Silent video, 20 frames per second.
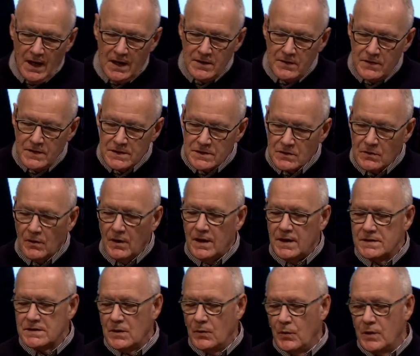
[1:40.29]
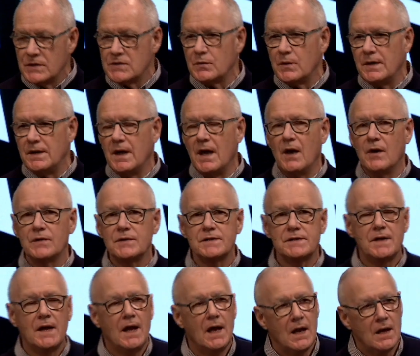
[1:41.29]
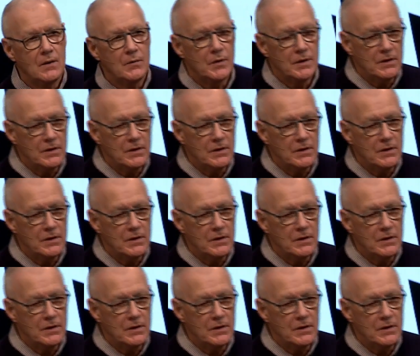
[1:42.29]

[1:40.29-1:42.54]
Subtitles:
into this grace in which we now stand.